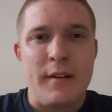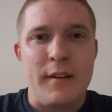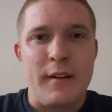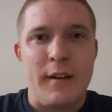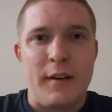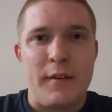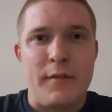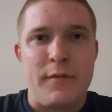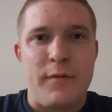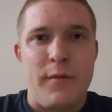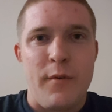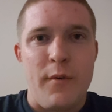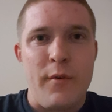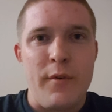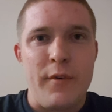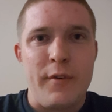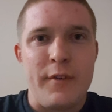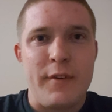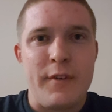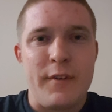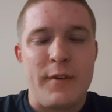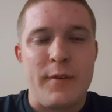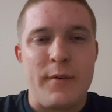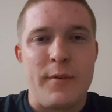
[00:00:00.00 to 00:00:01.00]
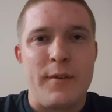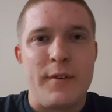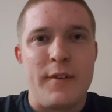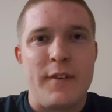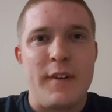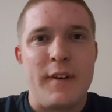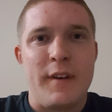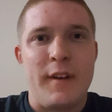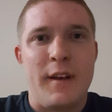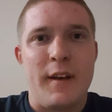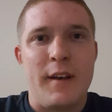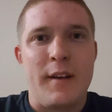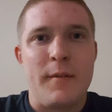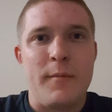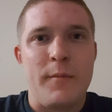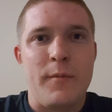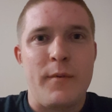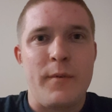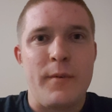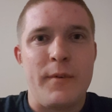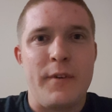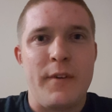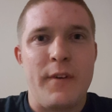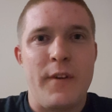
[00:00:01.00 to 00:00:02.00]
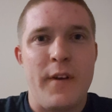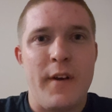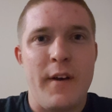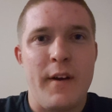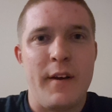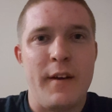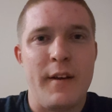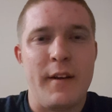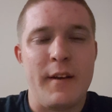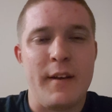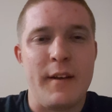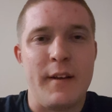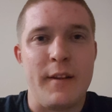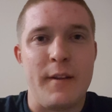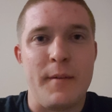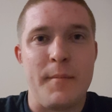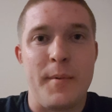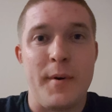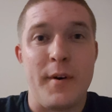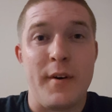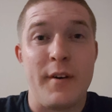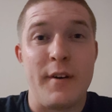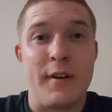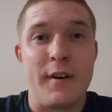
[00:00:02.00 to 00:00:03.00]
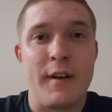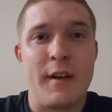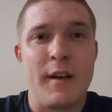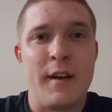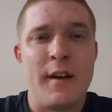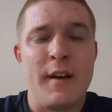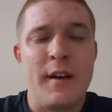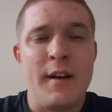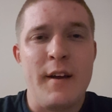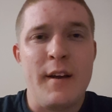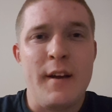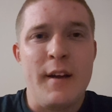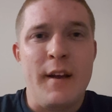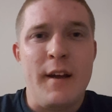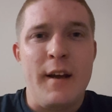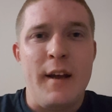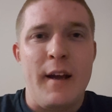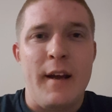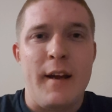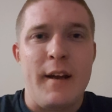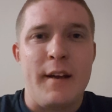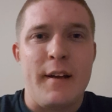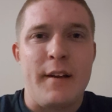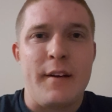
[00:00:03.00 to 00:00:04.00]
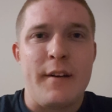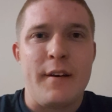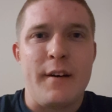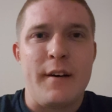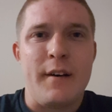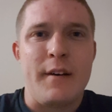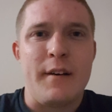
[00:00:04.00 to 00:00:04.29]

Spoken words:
like force towards any animals in the park. And